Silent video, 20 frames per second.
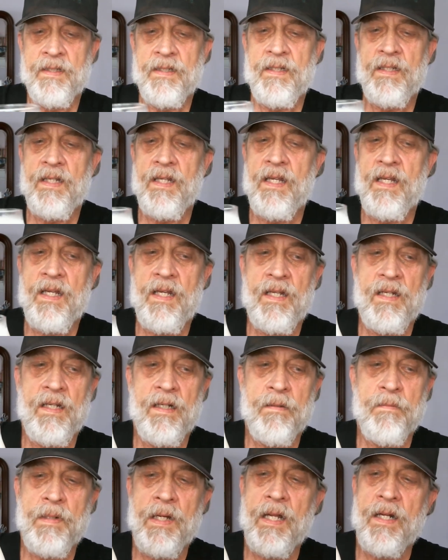And
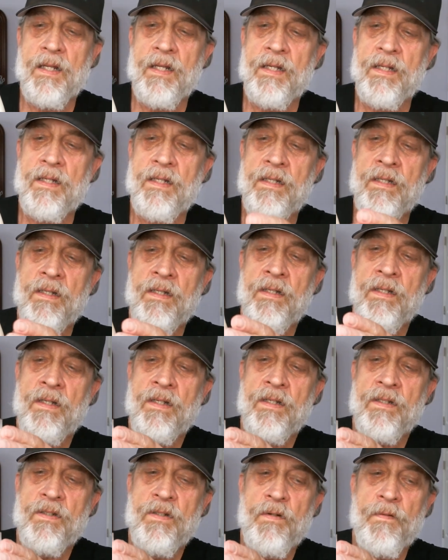I got a
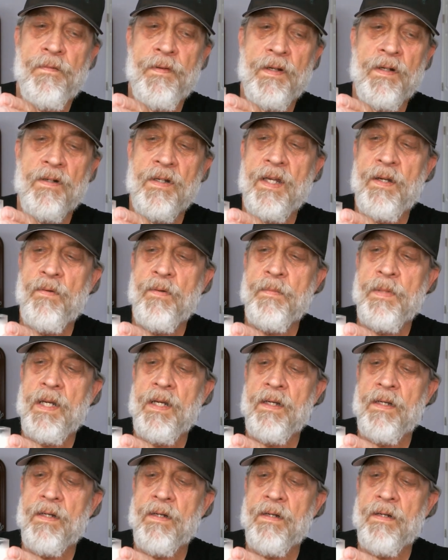two finger head
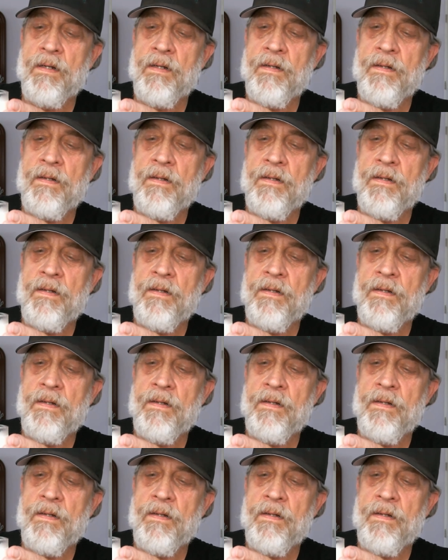remaining here.